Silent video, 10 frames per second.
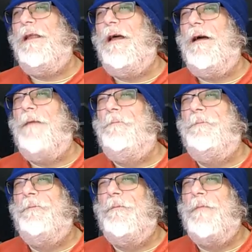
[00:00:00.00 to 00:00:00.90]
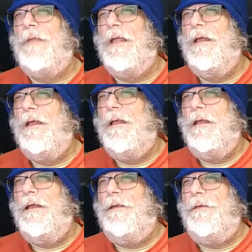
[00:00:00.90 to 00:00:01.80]
um,
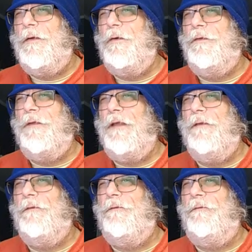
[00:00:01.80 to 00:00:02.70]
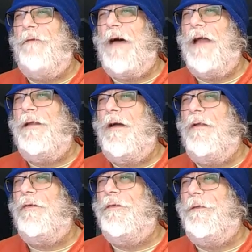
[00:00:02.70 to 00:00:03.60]
it's hosting five
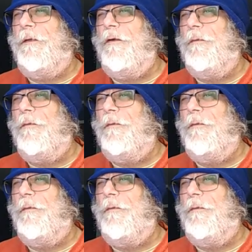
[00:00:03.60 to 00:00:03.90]
dollar steel